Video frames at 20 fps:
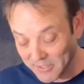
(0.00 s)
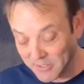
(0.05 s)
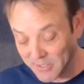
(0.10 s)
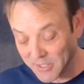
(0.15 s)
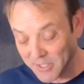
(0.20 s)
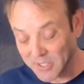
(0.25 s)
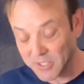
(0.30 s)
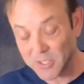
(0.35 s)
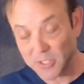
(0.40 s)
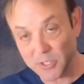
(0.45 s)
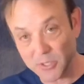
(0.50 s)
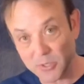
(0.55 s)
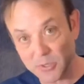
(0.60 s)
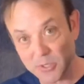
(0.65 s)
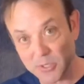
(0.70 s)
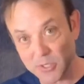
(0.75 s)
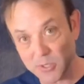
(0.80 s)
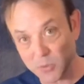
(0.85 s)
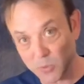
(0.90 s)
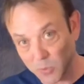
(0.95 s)
of this to do
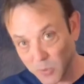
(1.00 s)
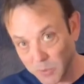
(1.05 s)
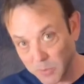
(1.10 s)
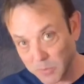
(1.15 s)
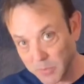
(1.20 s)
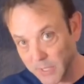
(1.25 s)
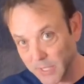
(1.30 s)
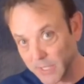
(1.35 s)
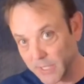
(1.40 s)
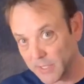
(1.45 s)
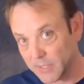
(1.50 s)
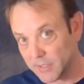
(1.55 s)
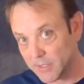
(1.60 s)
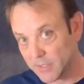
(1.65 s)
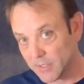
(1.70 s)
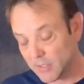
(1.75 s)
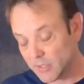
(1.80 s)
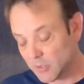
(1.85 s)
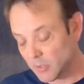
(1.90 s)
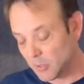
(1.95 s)
this in one piece,
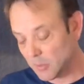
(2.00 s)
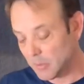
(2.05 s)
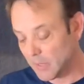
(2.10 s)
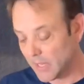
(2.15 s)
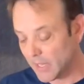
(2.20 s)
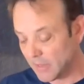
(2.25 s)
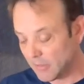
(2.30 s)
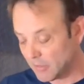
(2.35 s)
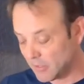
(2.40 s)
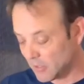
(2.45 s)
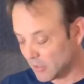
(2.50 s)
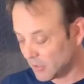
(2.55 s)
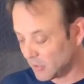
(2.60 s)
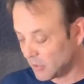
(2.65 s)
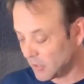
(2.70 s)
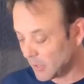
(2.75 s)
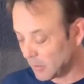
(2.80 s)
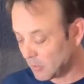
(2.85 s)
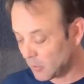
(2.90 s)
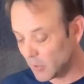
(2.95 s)
so I'm having to
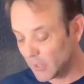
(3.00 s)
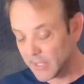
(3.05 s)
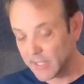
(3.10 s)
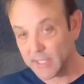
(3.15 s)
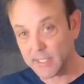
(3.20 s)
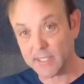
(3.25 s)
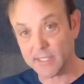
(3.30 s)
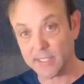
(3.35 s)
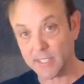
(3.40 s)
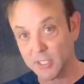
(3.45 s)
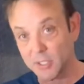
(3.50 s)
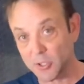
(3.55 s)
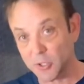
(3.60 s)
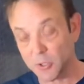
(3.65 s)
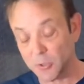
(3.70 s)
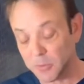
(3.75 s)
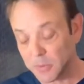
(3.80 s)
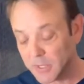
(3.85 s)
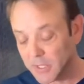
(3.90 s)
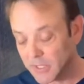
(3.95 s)
separate this into
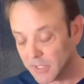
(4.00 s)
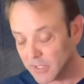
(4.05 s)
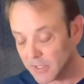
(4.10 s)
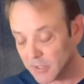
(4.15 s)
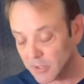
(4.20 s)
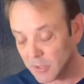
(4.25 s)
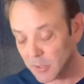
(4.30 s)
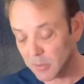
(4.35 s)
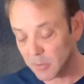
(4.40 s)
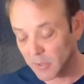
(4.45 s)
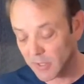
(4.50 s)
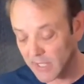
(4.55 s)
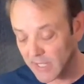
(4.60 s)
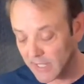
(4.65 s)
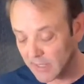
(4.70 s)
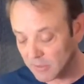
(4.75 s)
two pieces, so I'm gonna have